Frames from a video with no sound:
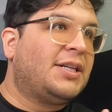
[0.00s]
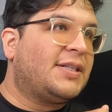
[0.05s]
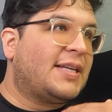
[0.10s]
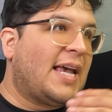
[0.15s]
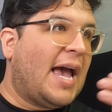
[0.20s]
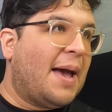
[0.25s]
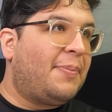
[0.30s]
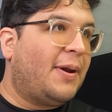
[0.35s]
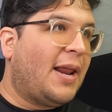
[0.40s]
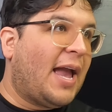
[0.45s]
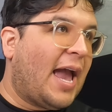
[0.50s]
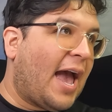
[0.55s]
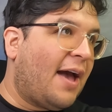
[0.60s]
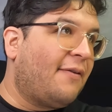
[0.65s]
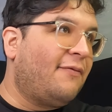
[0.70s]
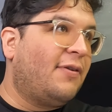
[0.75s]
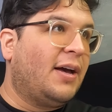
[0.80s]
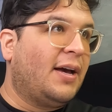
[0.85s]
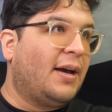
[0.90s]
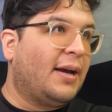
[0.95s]
just happen to
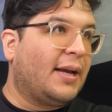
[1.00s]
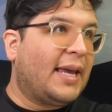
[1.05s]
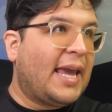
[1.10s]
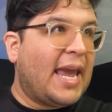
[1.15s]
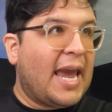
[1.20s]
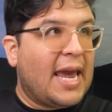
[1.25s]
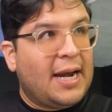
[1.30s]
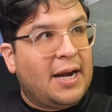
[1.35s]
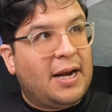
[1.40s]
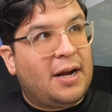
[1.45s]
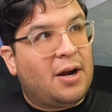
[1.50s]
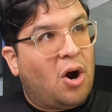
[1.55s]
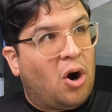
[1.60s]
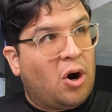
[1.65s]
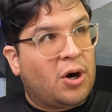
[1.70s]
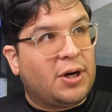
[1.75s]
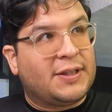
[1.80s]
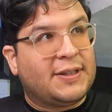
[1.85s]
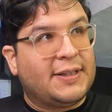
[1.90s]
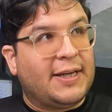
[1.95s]
have a Canon
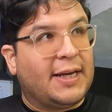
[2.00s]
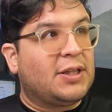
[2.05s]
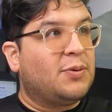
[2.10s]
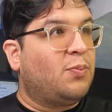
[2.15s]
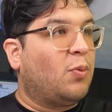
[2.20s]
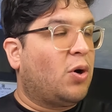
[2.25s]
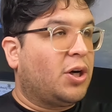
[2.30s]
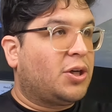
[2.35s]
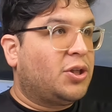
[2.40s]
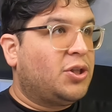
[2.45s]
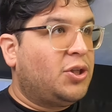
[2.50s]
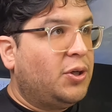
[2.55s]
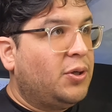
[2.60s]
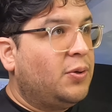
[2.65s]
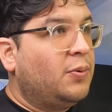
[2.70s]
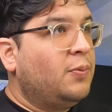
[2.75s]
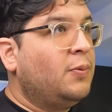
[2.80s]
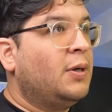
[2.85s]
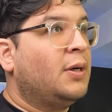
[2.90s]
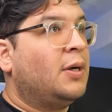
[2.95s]
R6 Mark II